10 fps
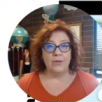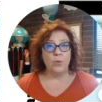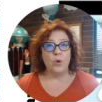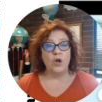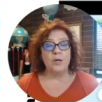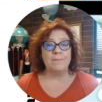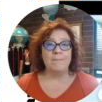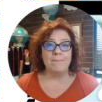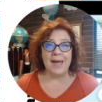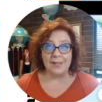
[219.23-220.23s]
The word
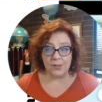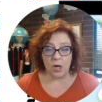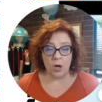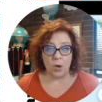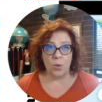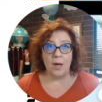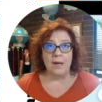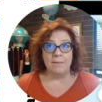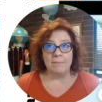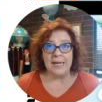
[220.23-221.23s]
meso
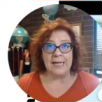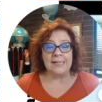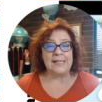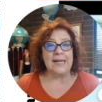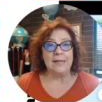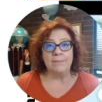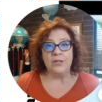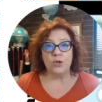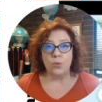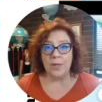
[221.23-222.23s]
means in
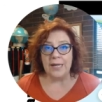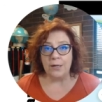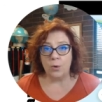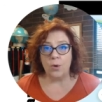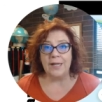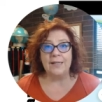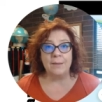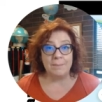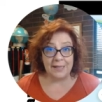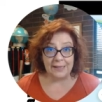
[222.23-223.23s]
between or
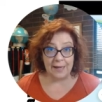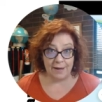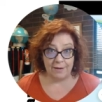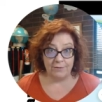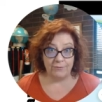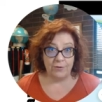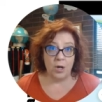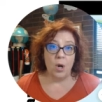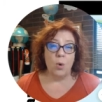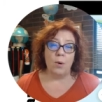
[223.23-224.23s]
in the middle of.
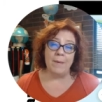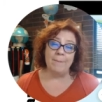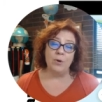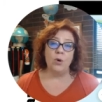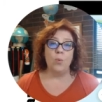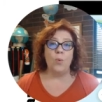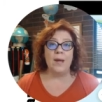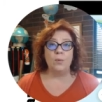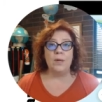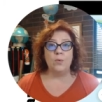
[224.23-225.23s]
Remember
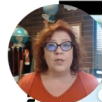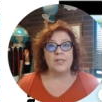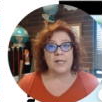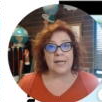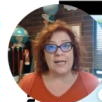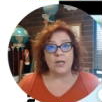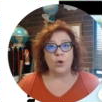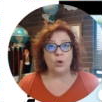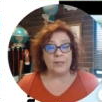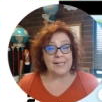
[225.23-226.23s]
when we were
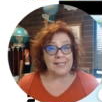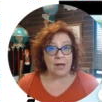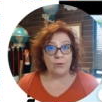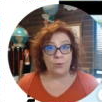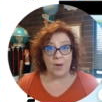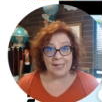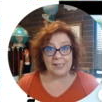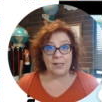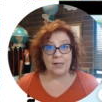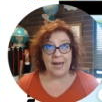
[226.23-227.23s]
studying early
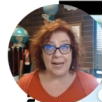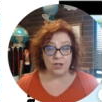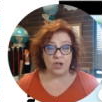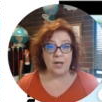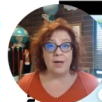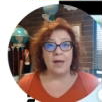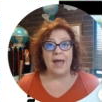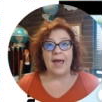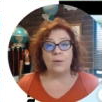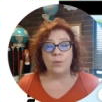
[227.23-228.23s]
Southwest Asia
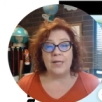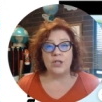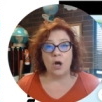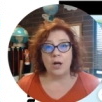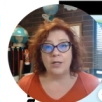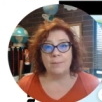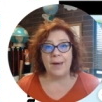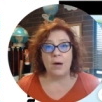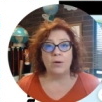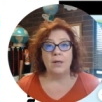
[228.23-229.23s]
and we talked
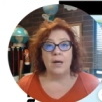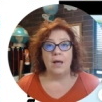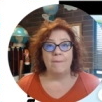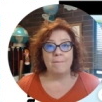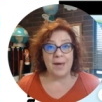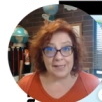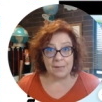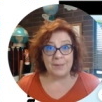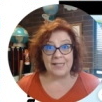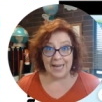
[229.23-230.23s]
about
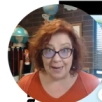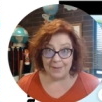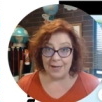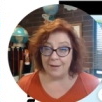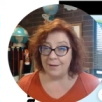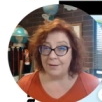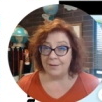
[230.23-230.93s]
Mesopotamia?